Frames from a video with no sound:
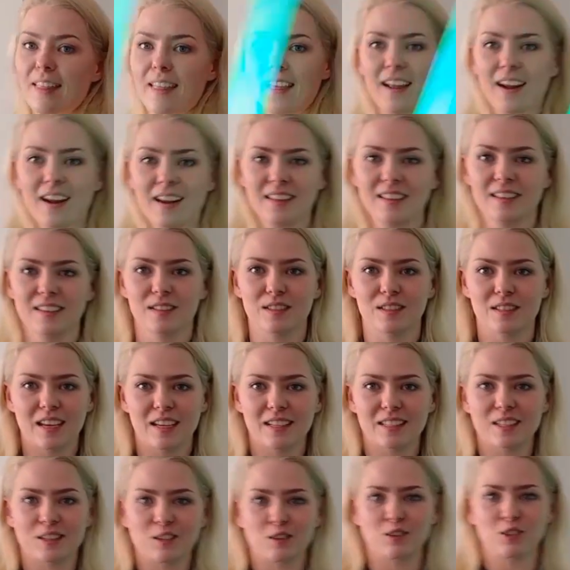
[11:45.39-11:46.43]
Yeah,
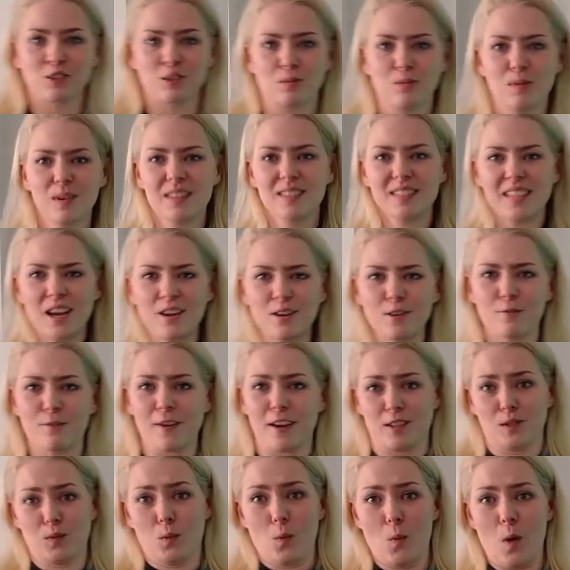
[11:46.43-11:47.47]
technical term with sound
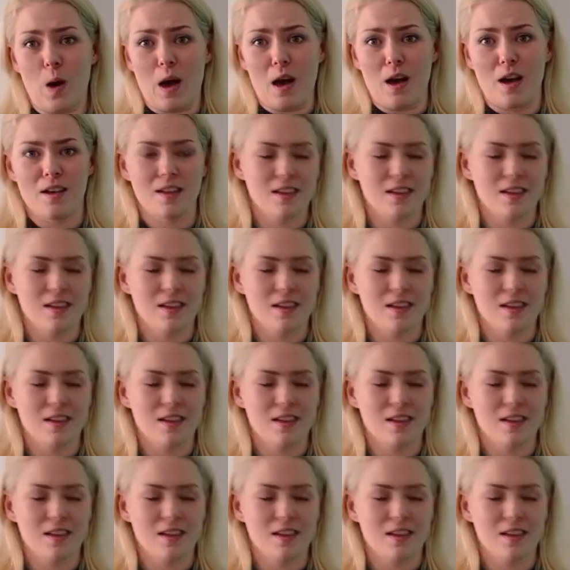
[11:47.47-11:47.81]
effects, wah.